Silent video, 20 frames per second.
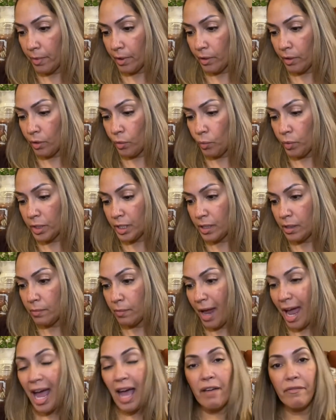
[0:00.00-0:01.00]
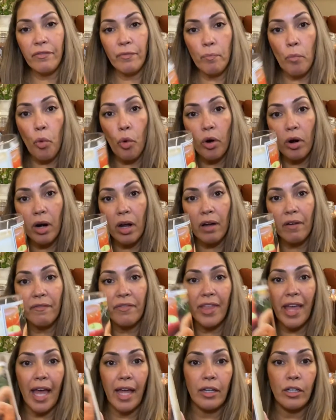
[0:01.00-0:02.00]
it would have more of
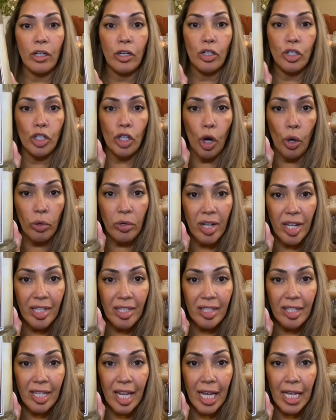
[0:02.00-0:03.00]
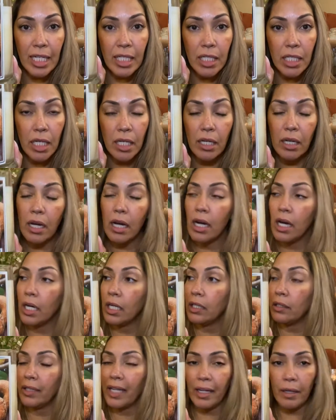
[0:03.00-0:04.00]
that donut scent,
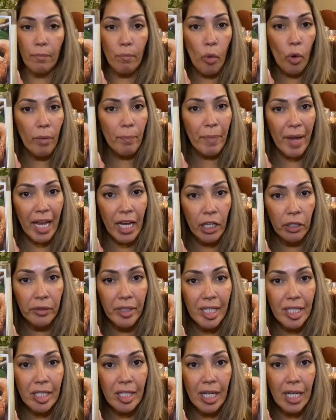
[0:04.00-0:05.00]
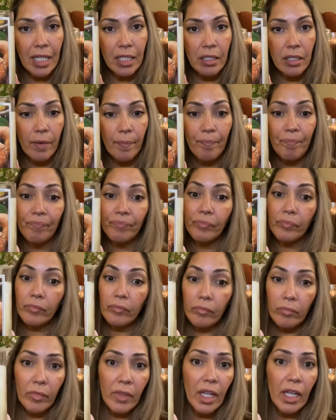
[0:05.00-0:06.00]
like a more bakery scent.
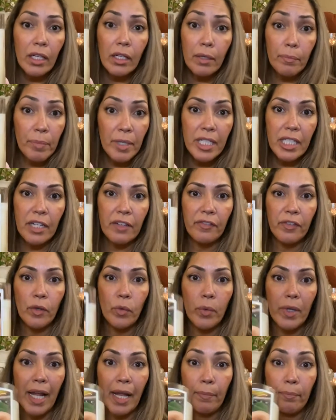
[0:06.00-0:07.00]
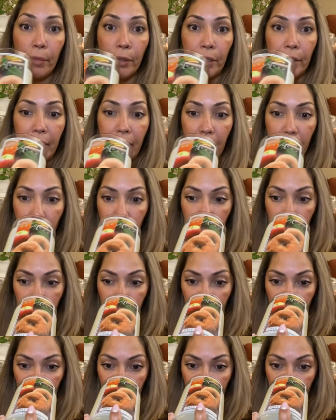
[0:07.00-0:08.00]
It could be different when I burn it,
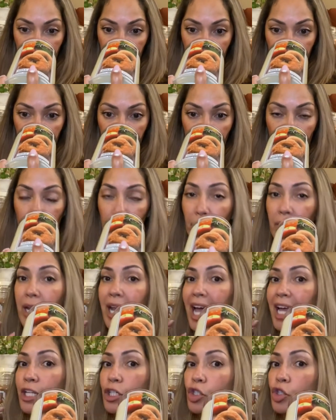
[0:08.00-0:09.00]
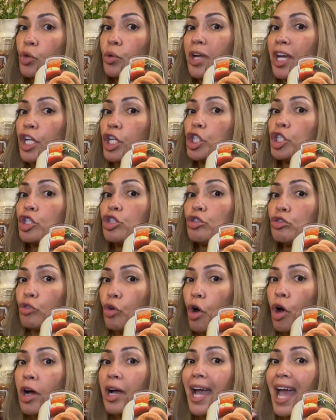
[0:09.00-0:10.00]
but I do get a
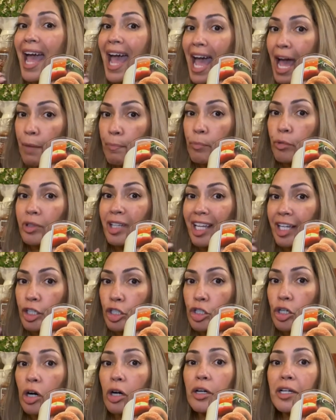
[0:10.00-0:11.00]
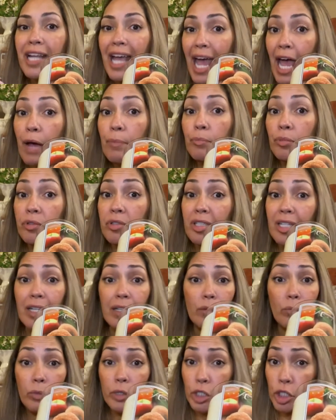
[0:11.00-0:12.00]
strong apple, like a tart apple
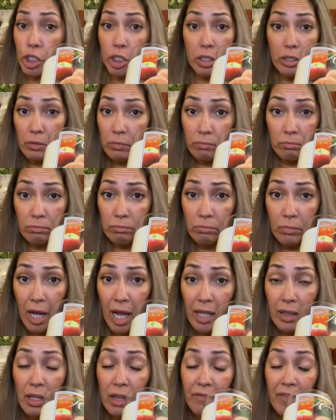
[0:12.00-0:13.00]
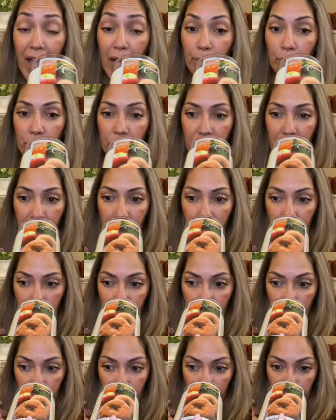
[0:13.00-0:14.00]
scent, which I love apple scents.
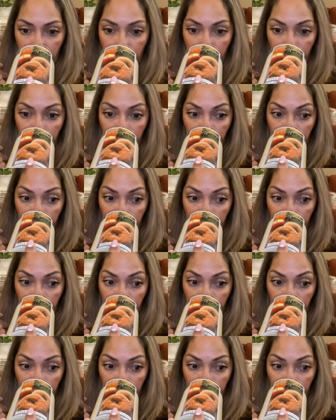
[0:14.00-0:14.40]
So